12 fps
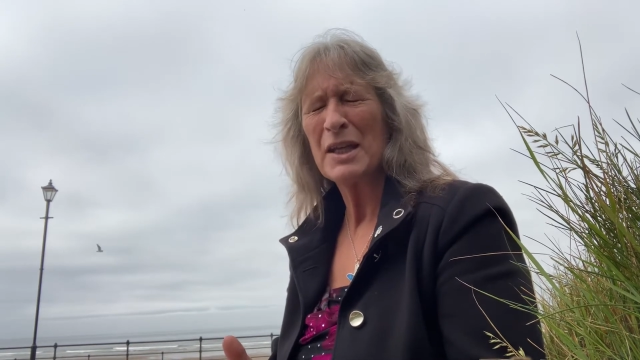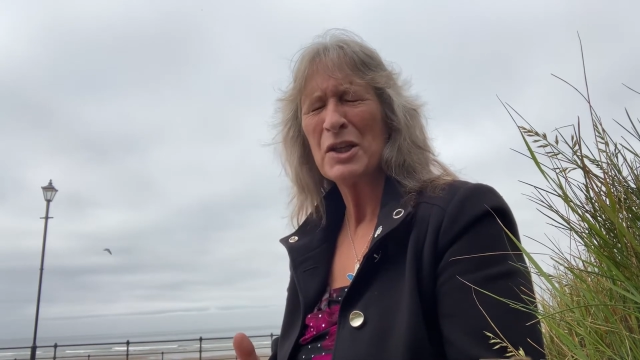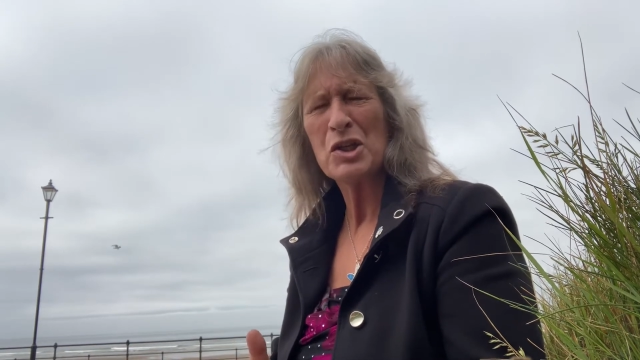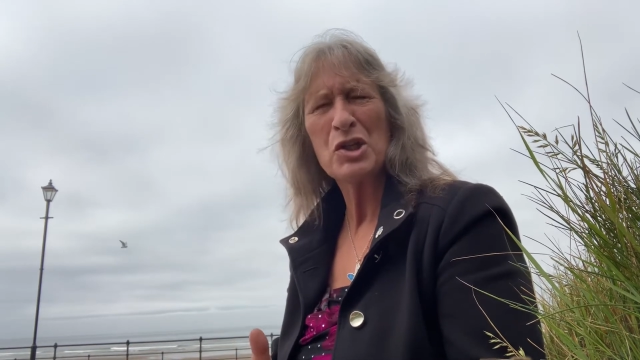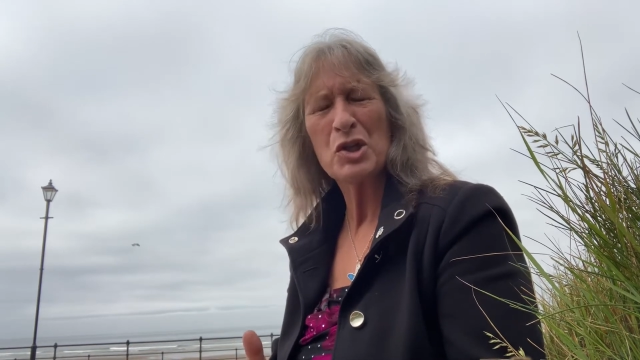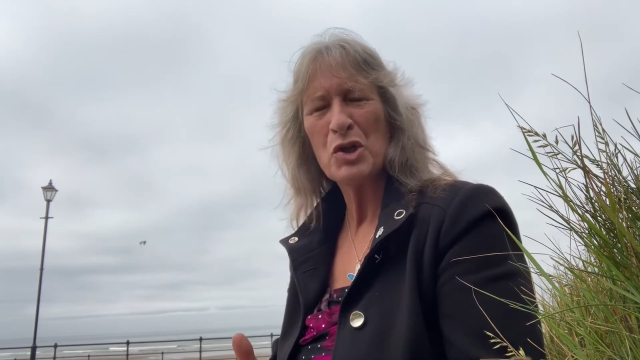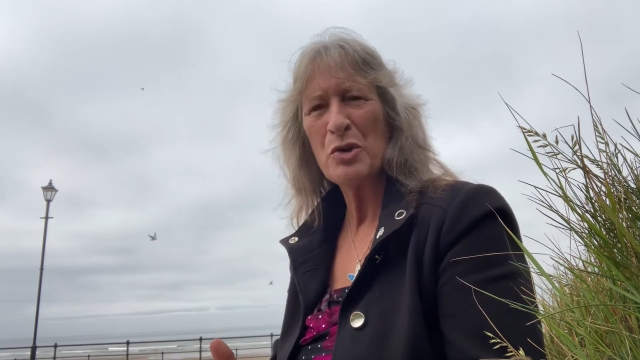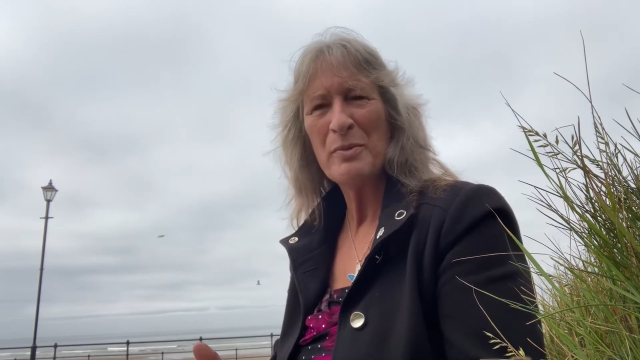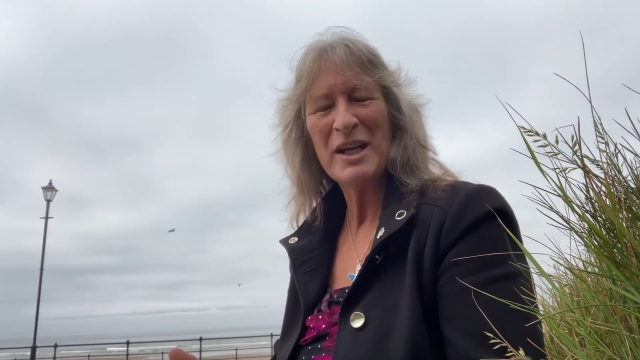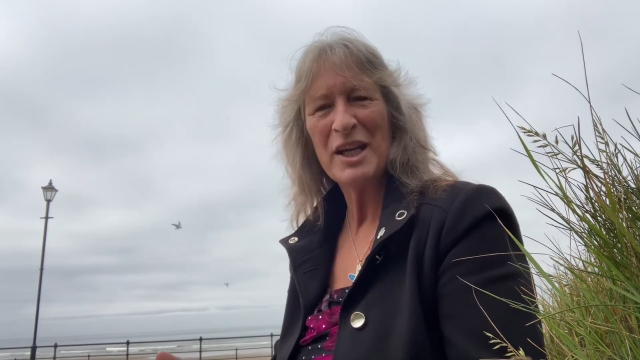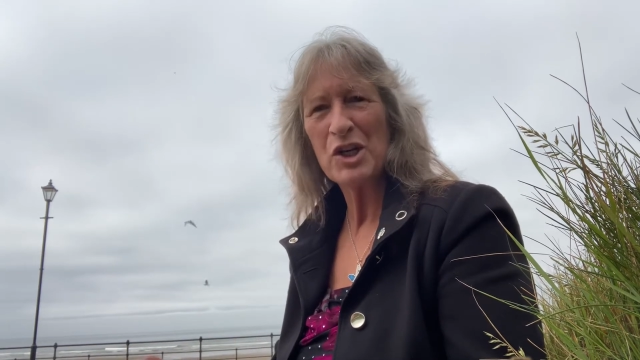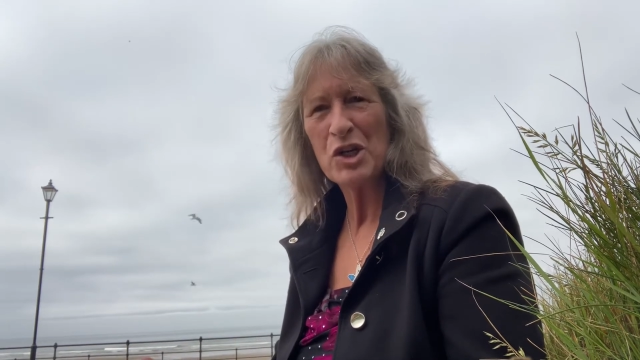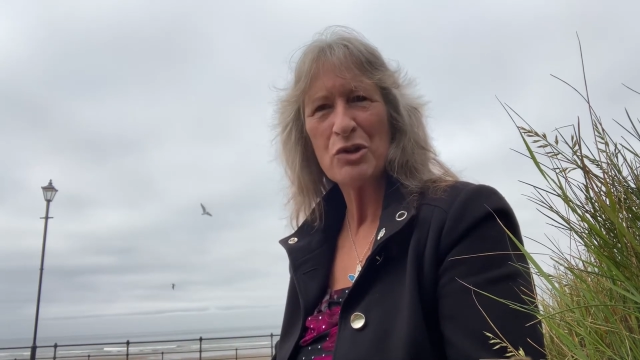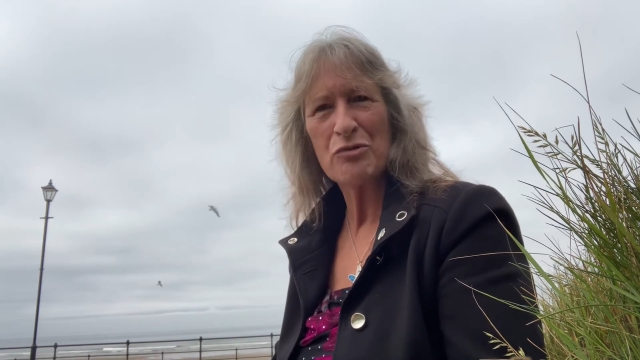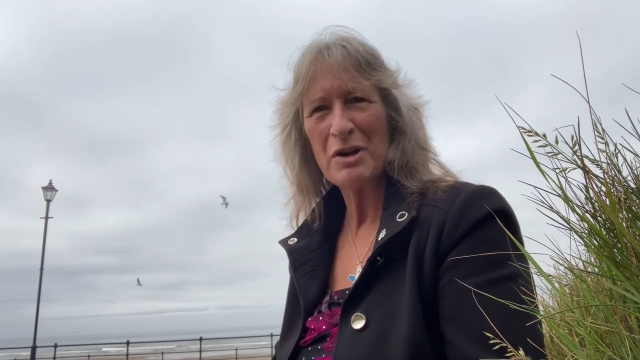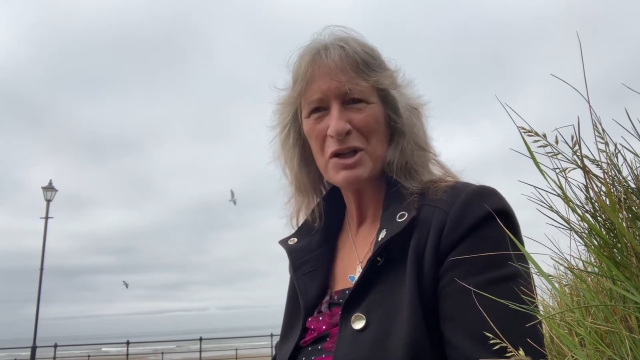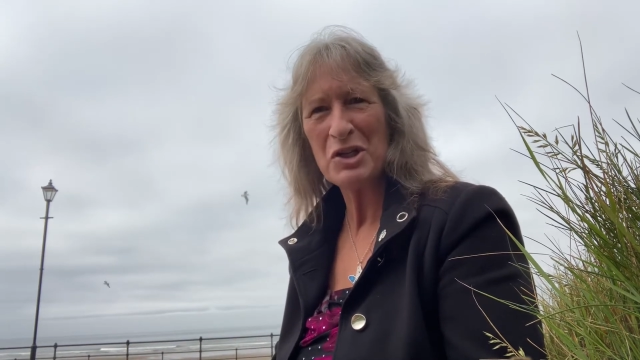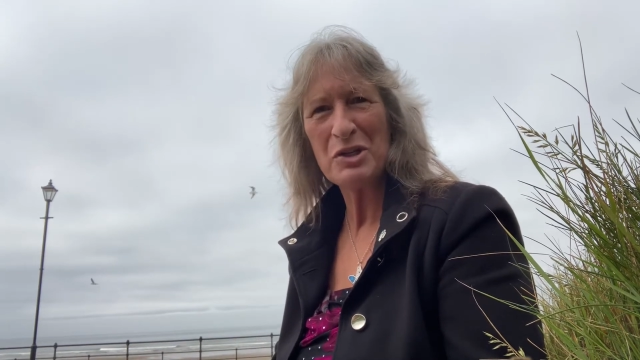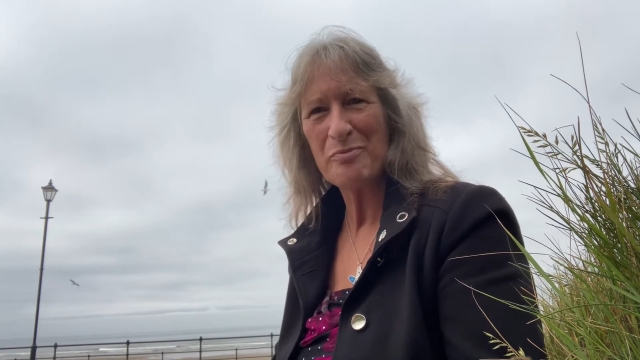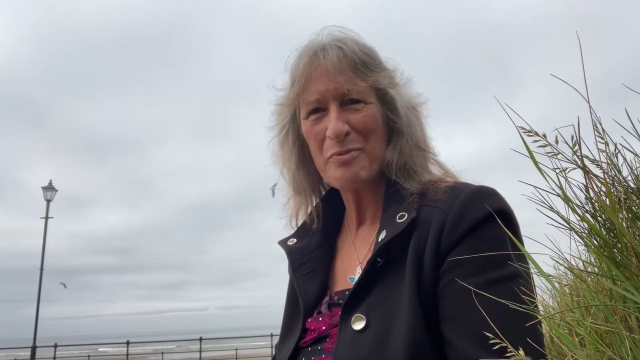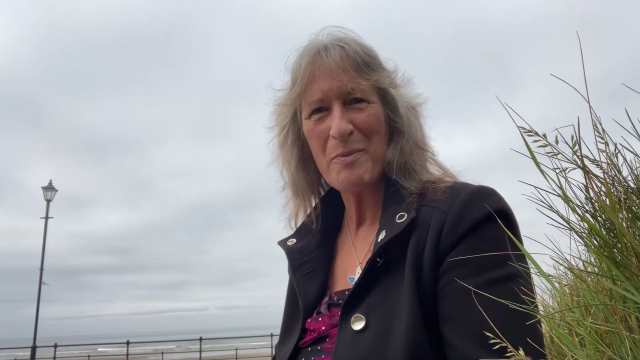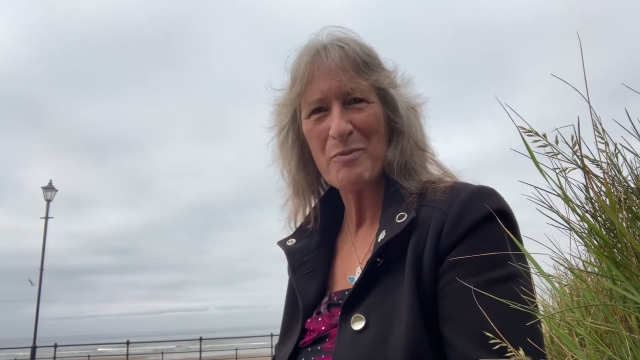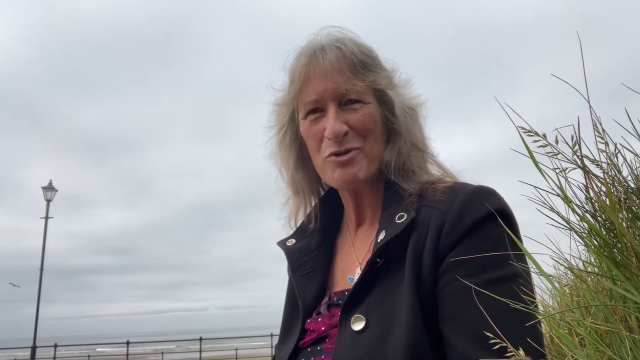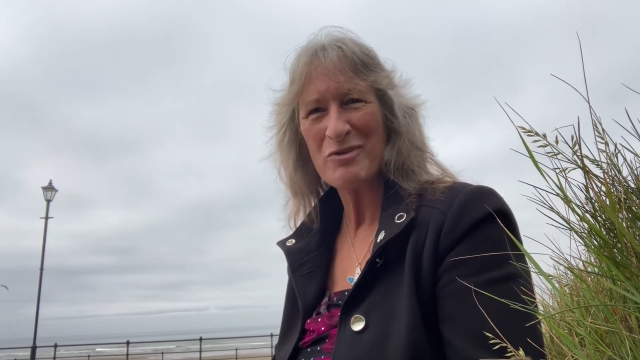so many treasured
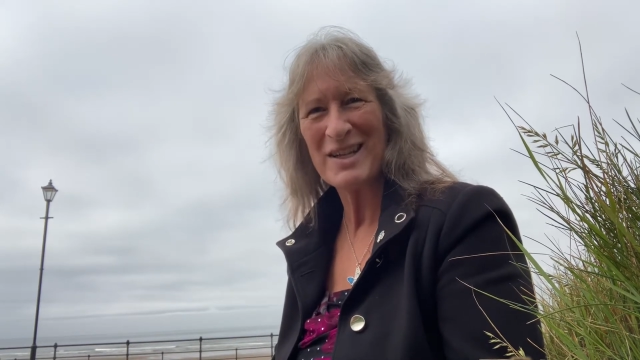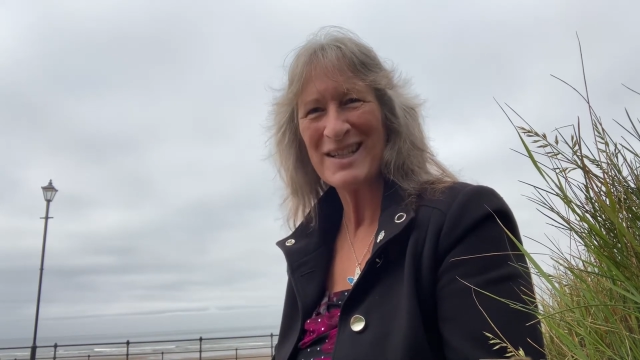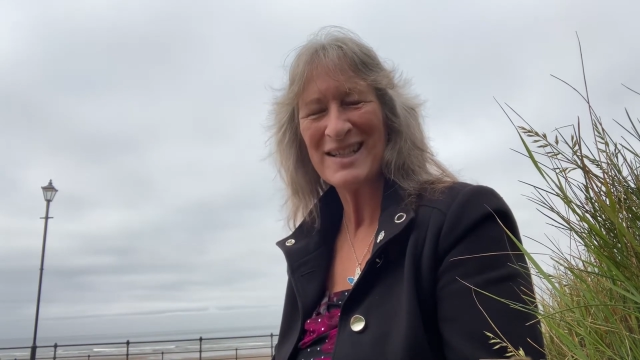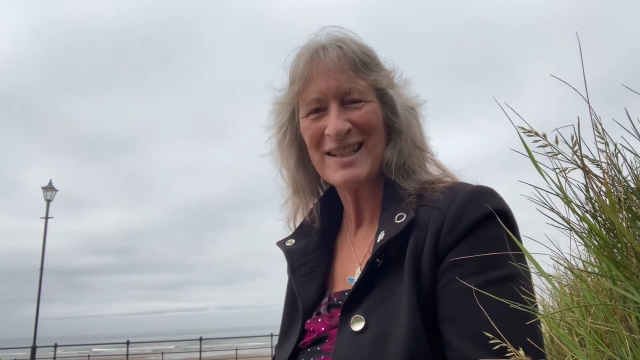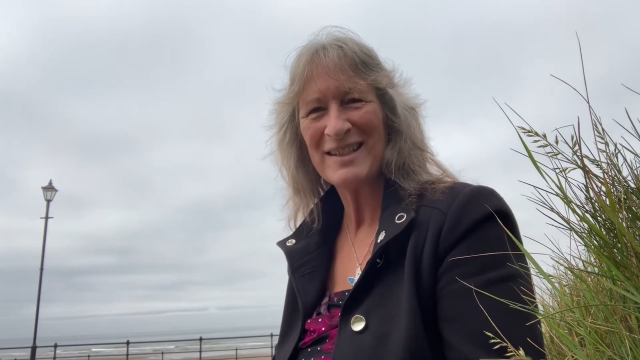memories.